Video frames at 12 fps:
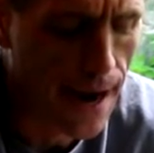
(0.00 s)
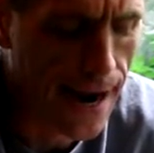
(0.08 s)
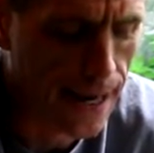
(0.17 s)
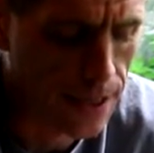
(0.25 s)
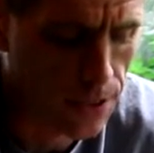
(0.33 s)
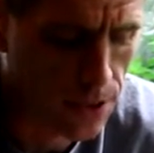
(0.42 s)

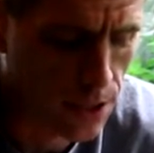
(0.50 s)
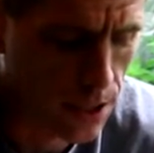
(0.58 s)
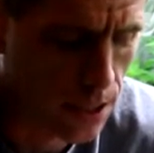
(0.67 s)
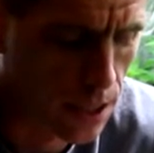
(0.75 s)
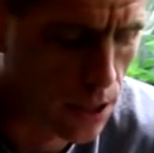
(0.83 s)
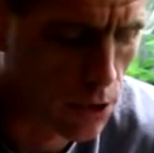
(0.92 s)
As
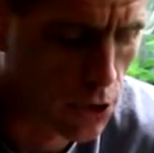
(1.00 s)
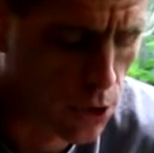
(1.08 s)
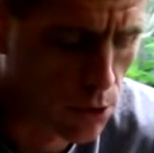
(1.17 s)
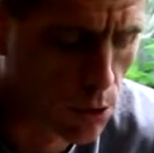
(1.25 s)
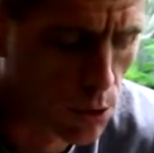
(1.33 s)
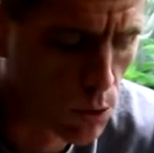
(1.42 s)
a
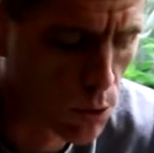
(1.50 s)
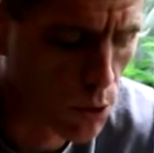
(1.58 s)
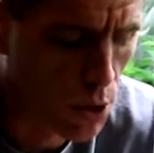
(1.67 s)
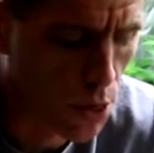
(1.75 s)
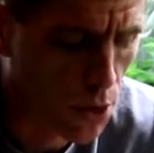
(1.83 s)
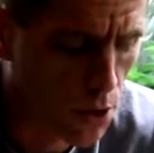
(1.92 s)
general
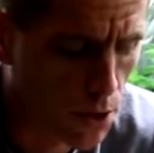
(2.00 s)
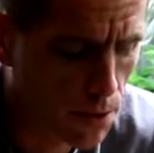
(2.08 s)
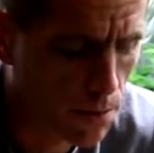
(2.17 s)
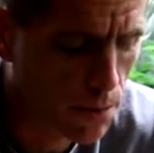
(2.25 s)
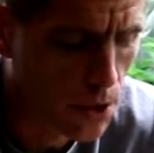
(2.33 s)
rule of thumb,